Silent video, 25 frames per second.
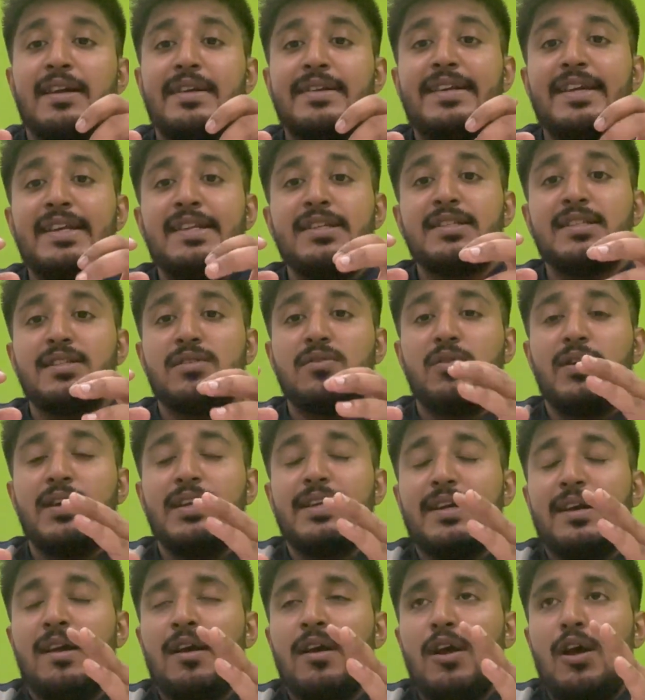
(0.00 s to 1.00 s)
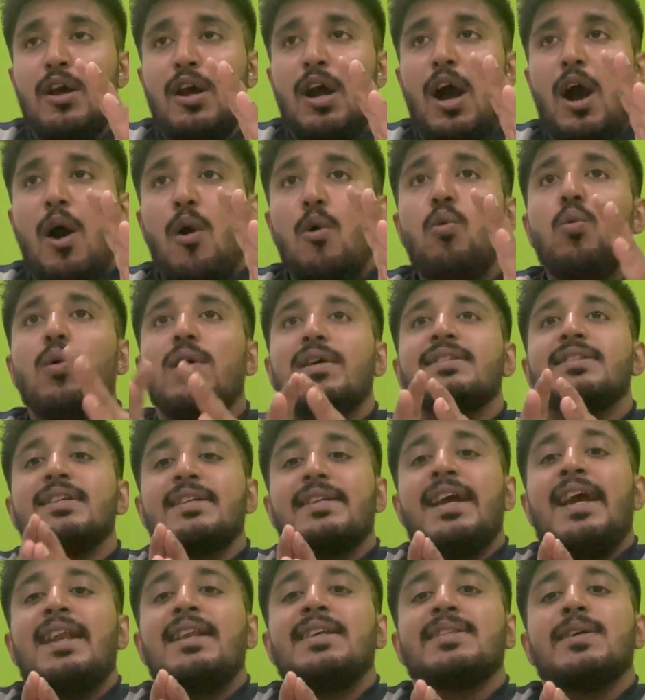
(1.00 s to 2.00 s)
tinge to it how
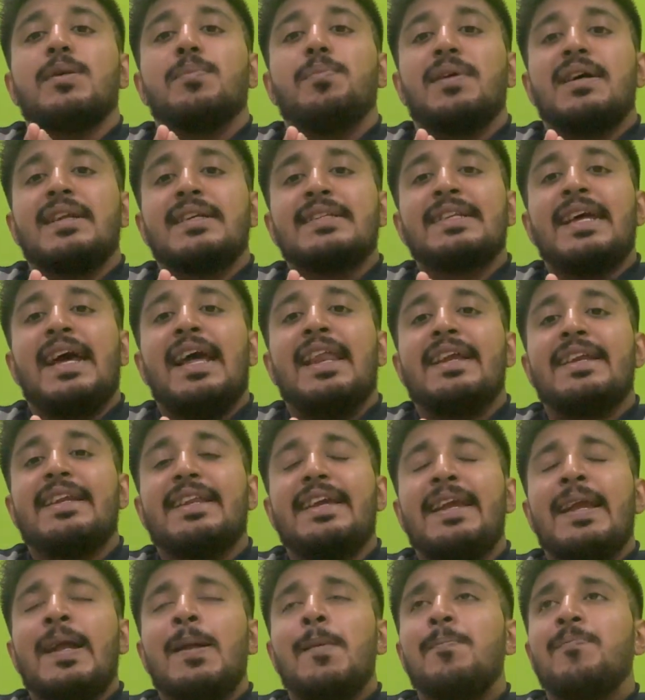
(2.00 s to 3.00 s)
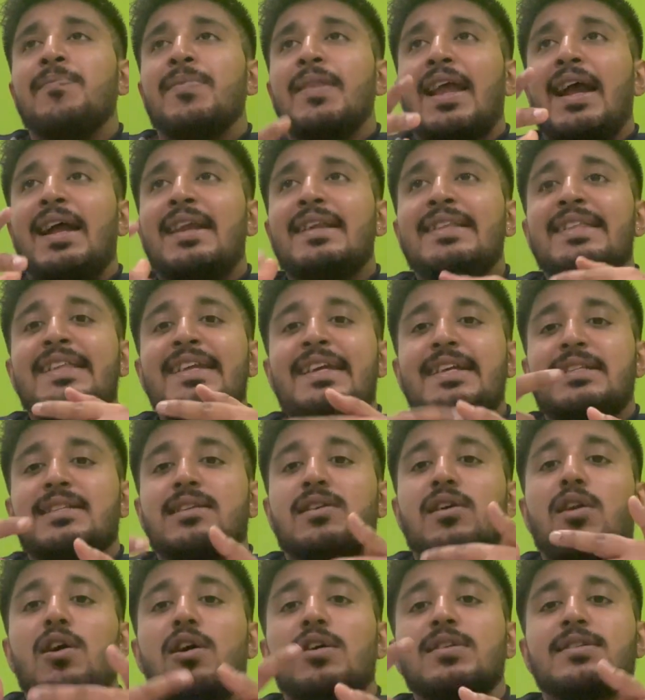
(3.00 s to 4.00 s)
versatile is your personality and these
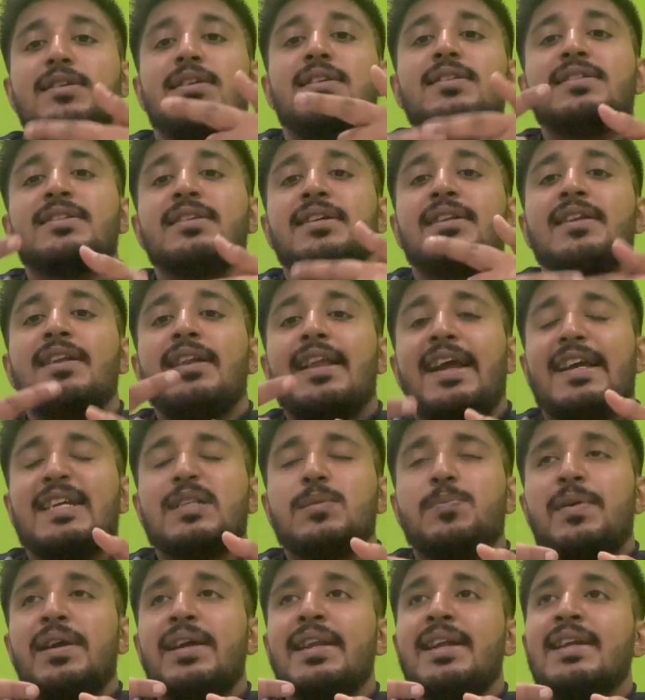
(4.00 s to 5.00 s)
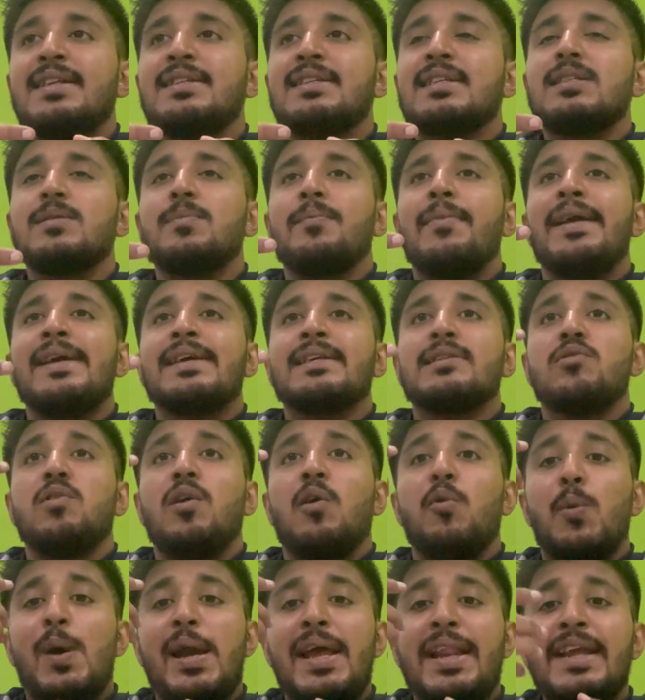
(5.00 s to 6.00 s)
cross cultural experiences makes you
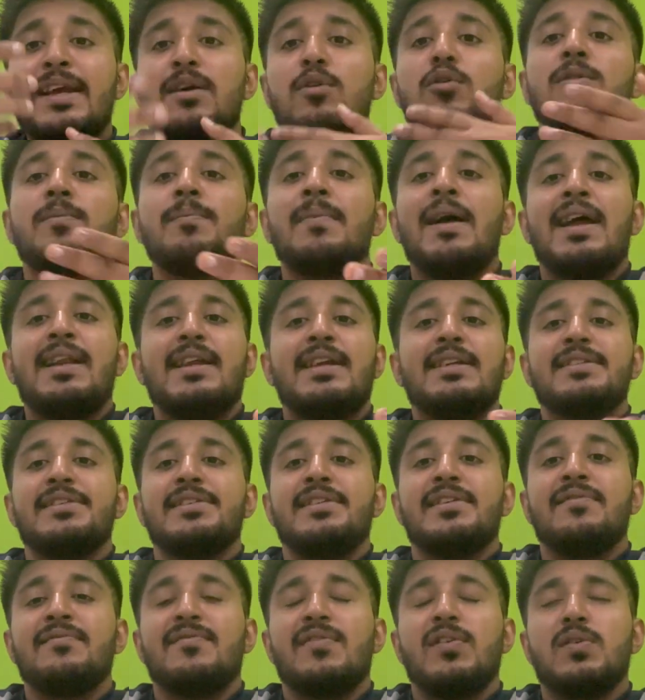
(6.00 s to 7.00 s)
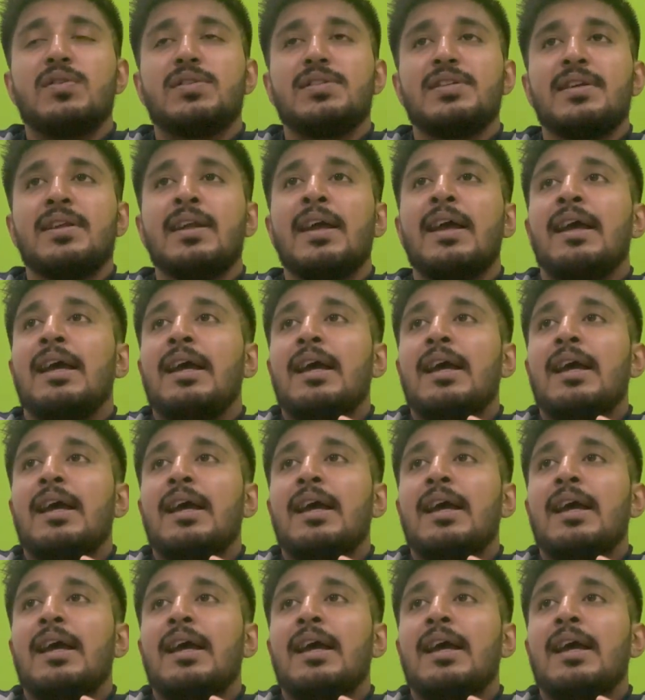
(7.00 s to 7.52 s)
a very good manager in future